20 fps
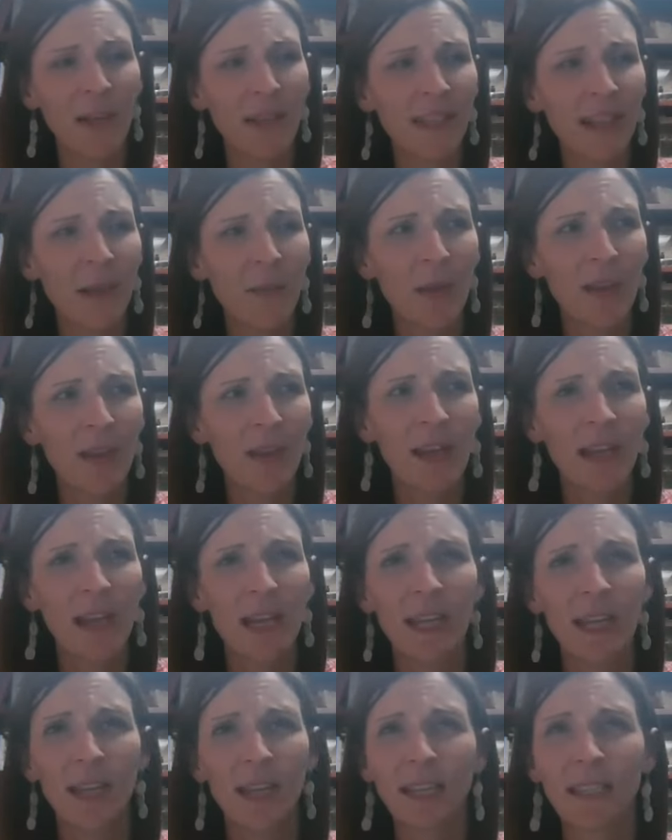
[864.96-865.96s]
pandemic
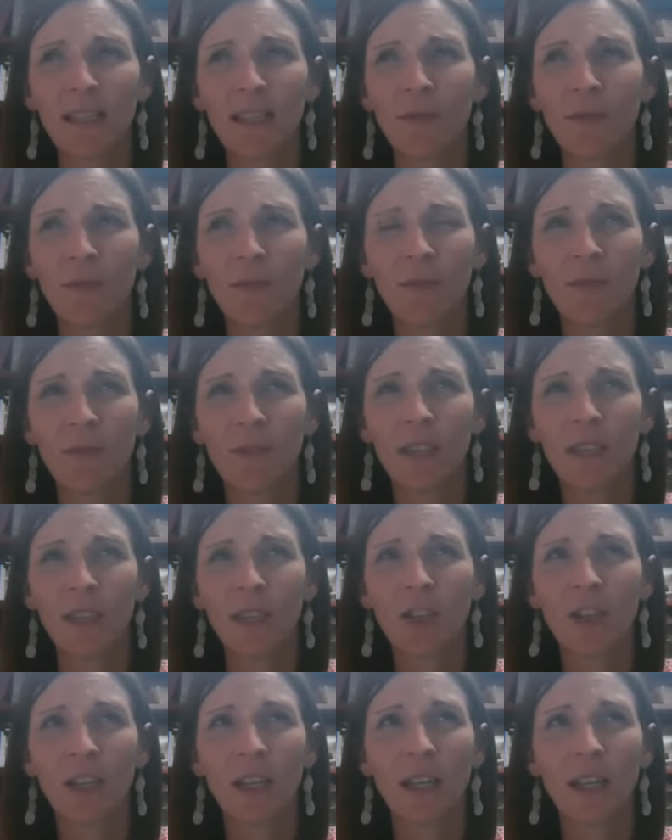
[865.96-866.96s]
is
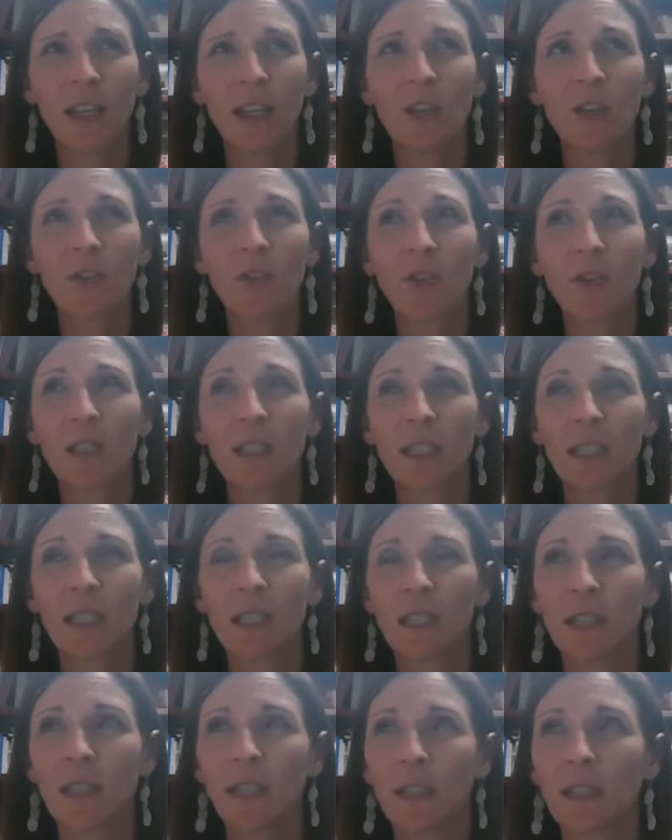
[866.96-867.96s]
such an
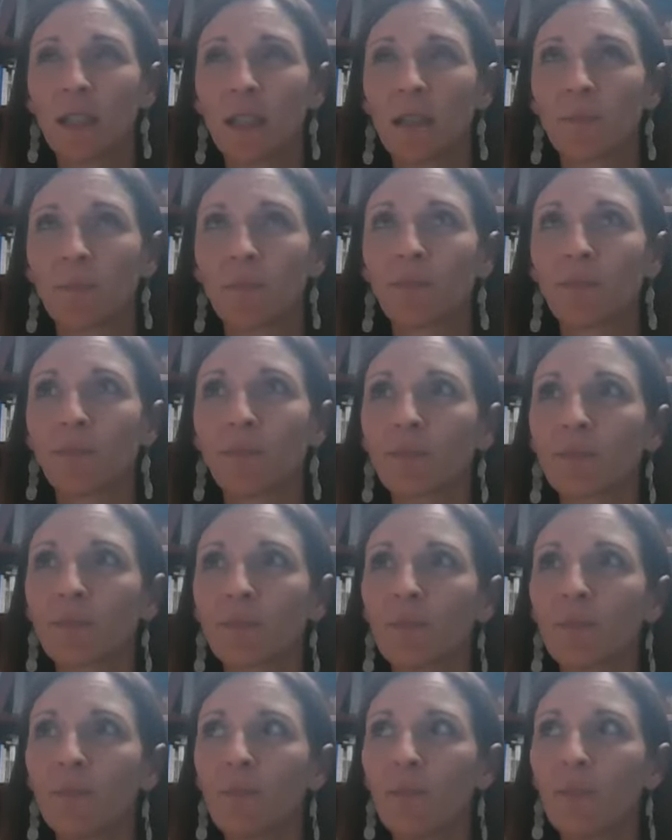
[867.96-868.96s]
interesting
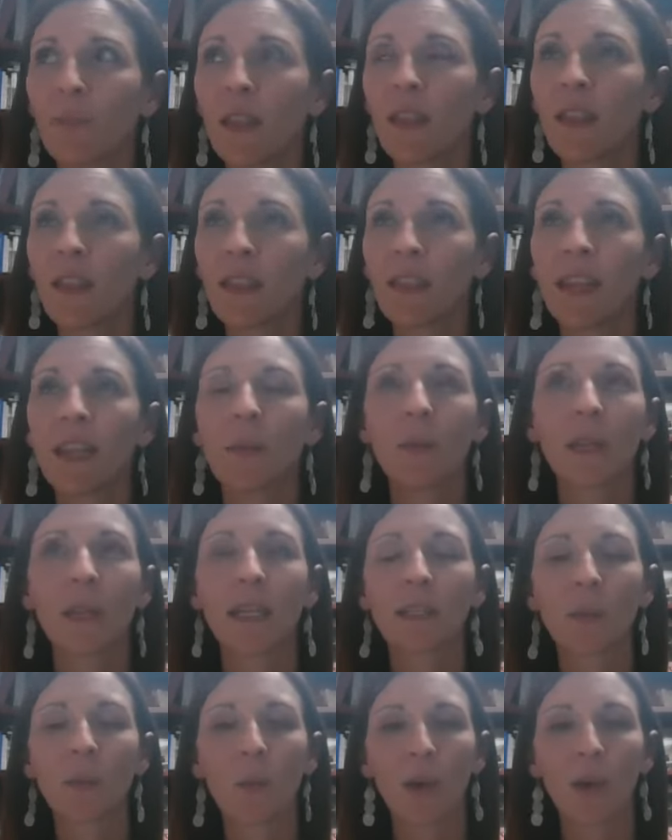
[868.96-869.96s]
thing
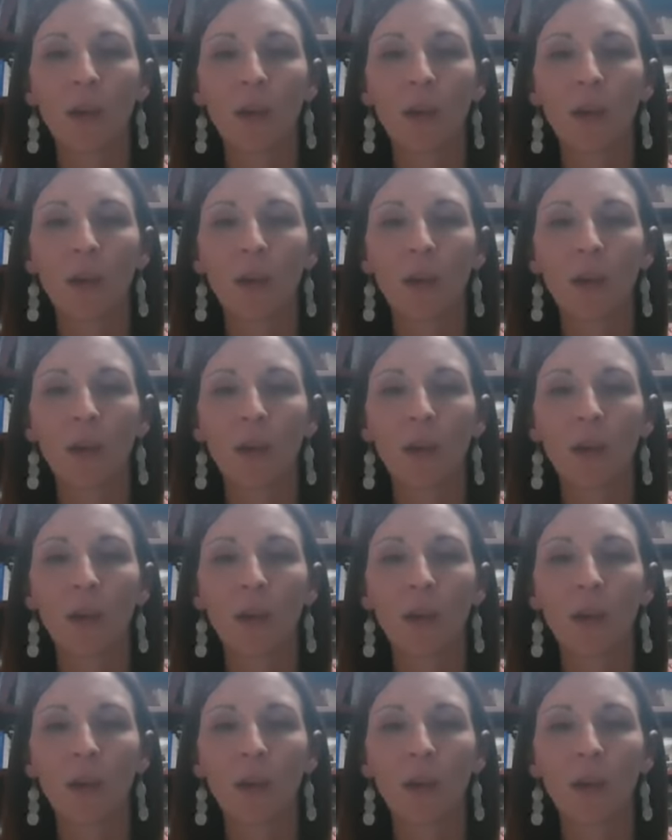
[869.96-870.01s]
because,